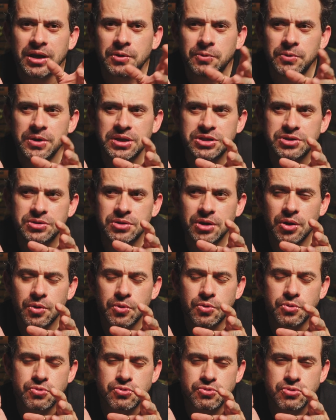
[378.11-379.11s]
which
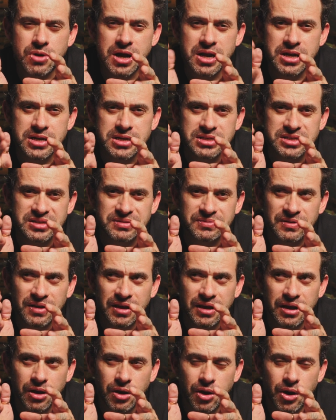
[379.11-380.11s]
runs
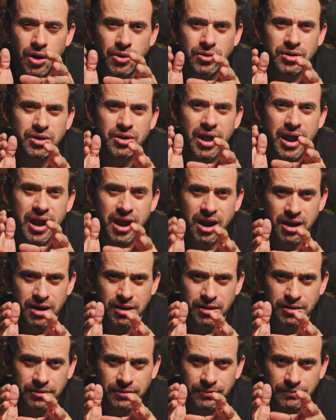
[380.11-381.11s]
on
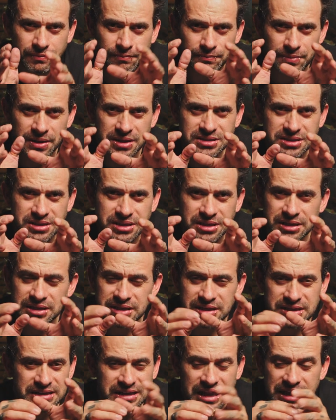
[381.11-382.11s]
air,
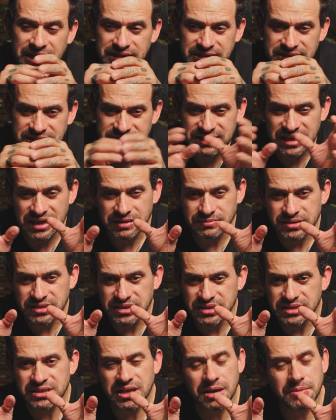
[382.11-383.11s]
basically in like the same
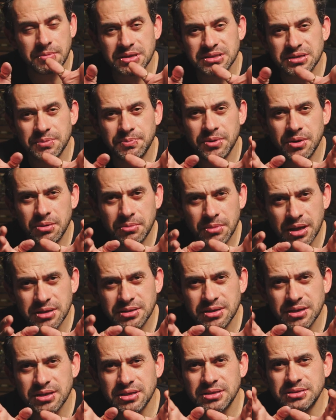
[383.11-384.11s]
system as a
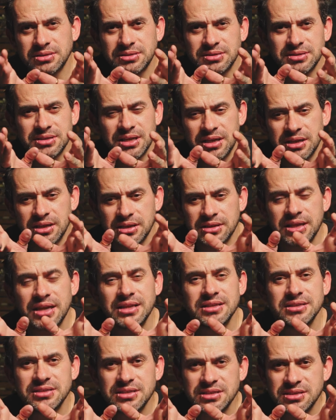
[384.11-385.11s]
pneumatic
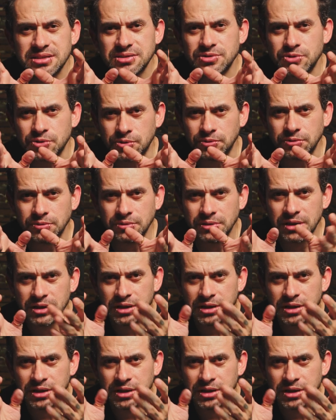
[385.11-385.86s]
dentist tool.